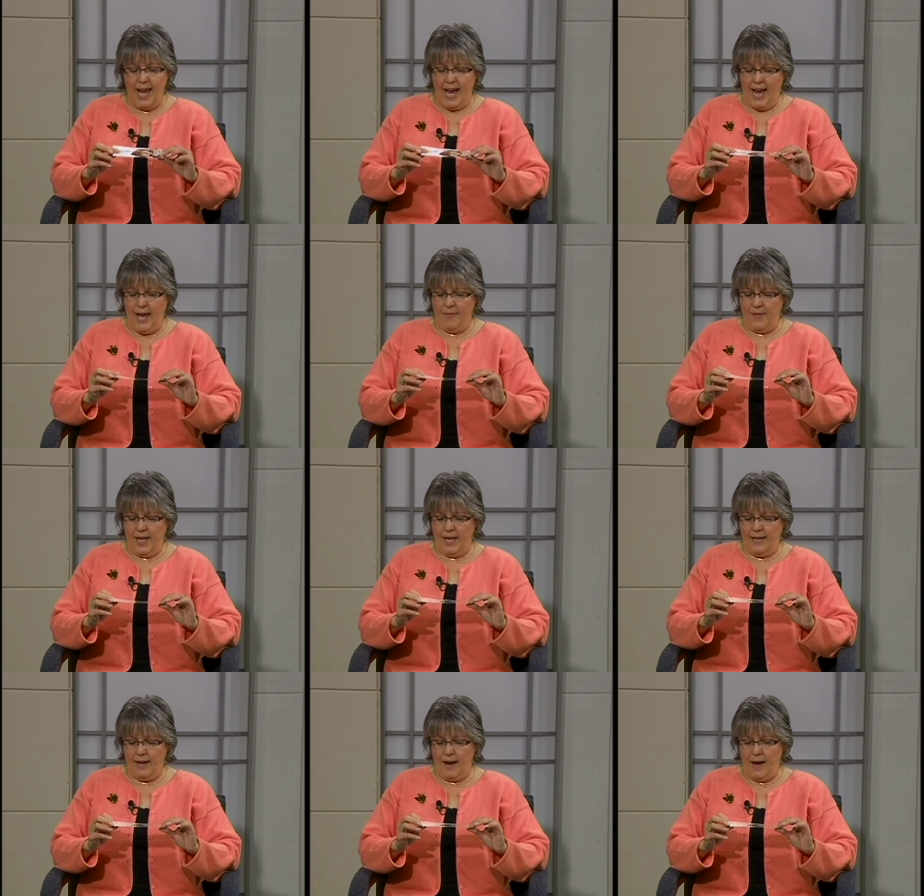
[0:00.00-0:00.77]
And
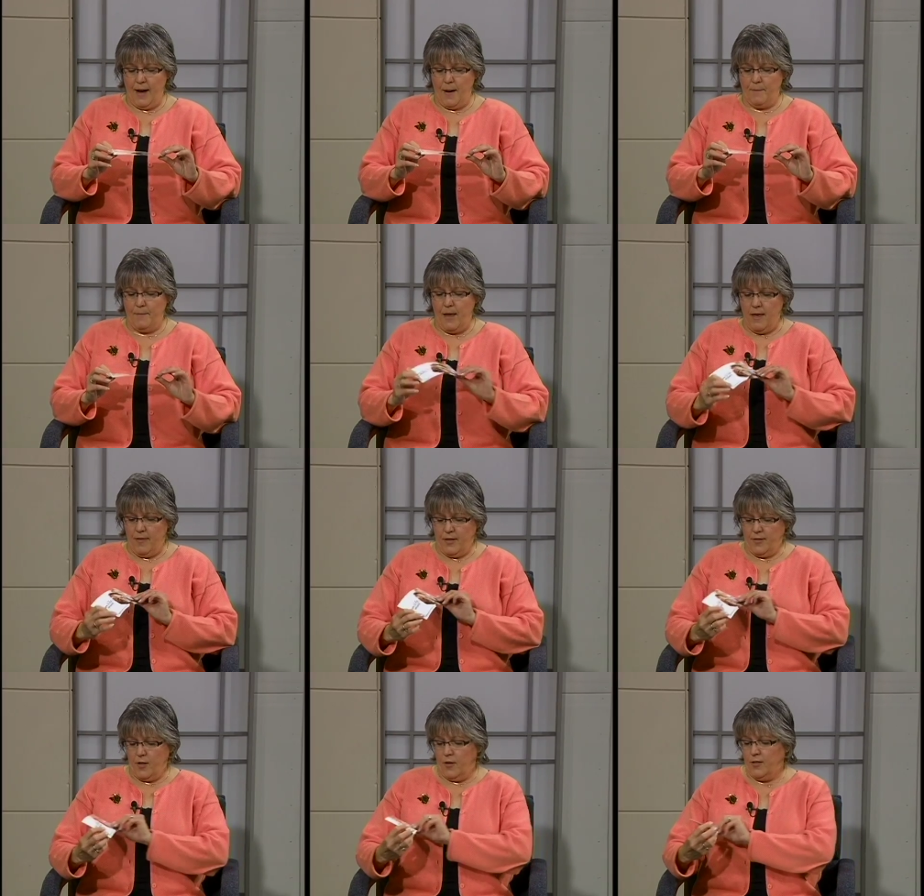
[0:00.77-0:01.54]
then
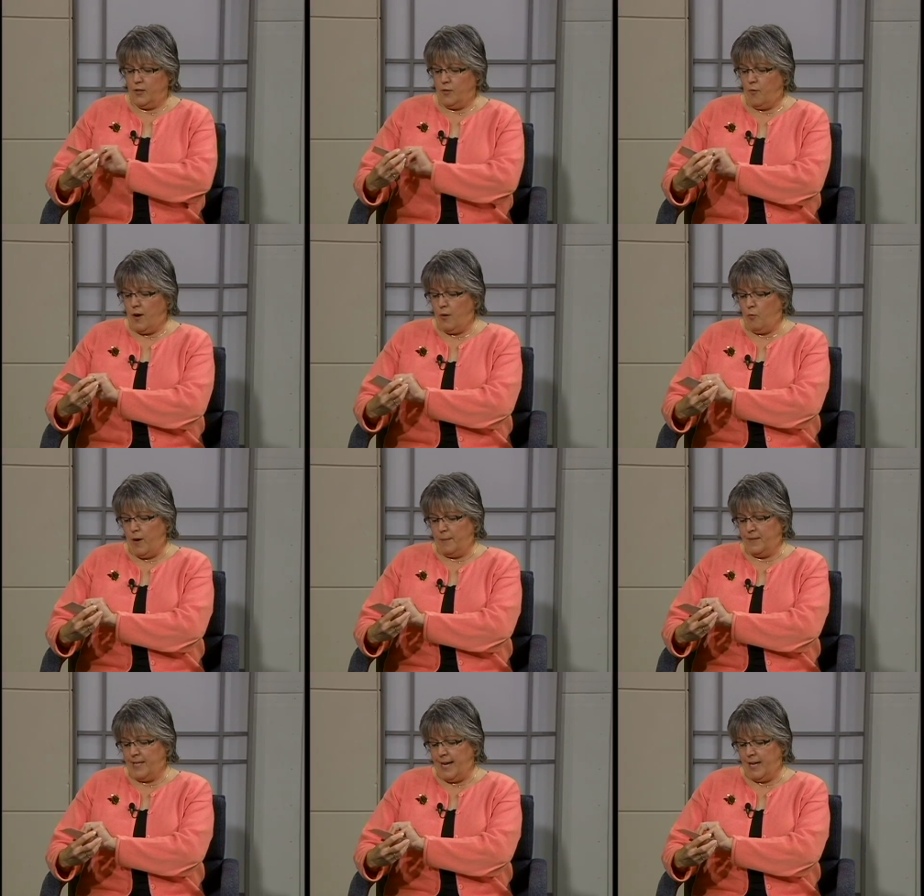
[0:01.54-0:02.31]
there's also a
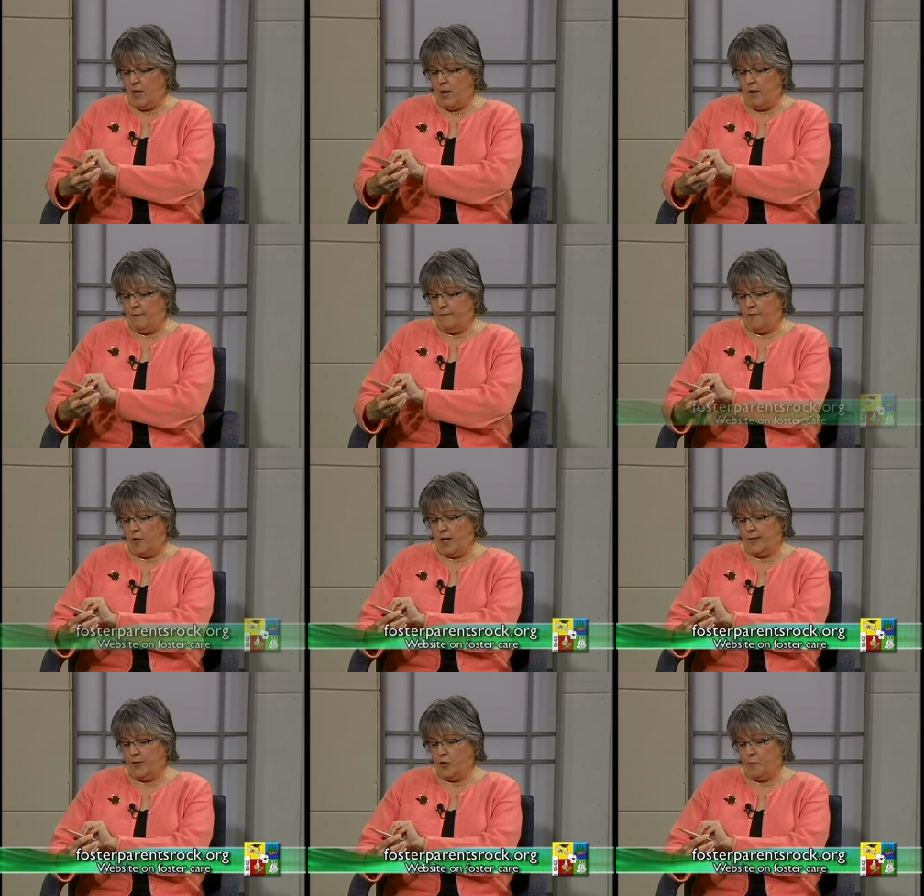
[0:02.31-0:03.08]
website called
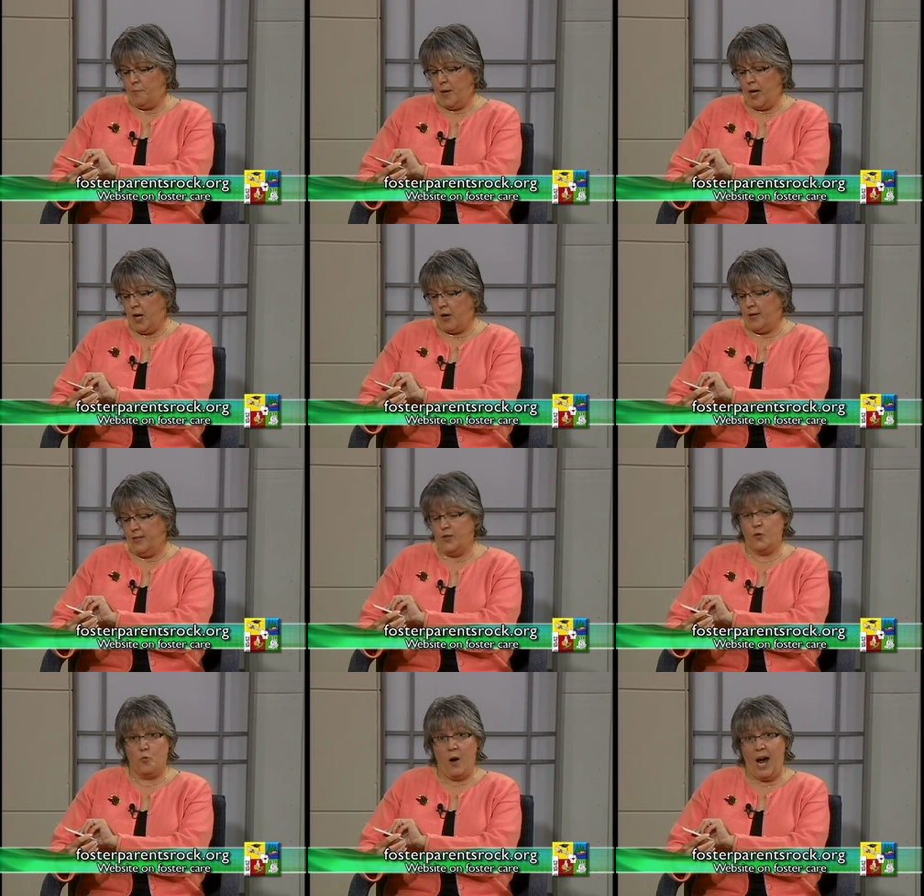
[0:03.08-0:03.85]

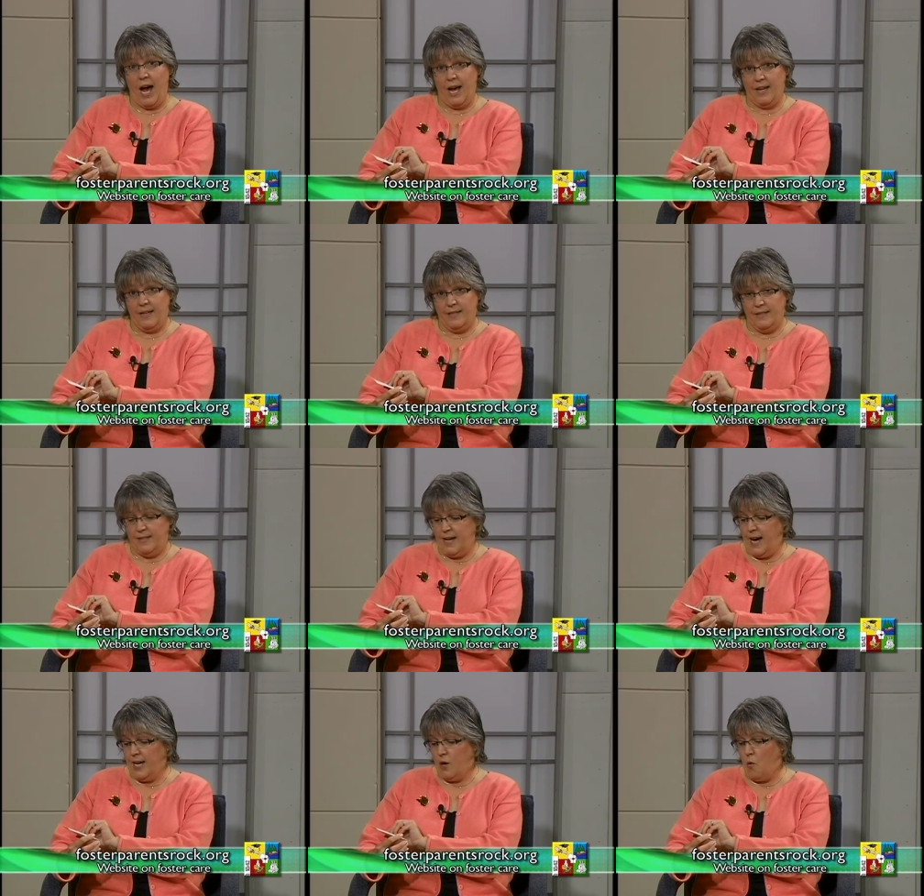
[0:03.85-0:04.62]

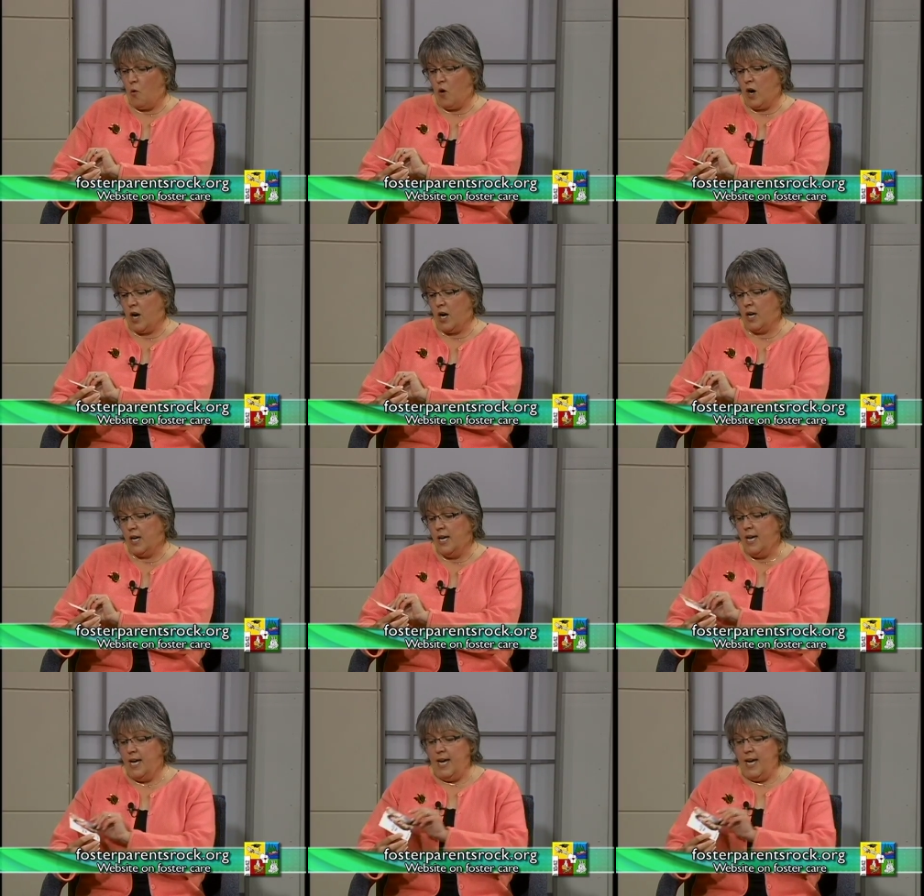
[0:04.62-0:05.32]
fosterparentsrock.org.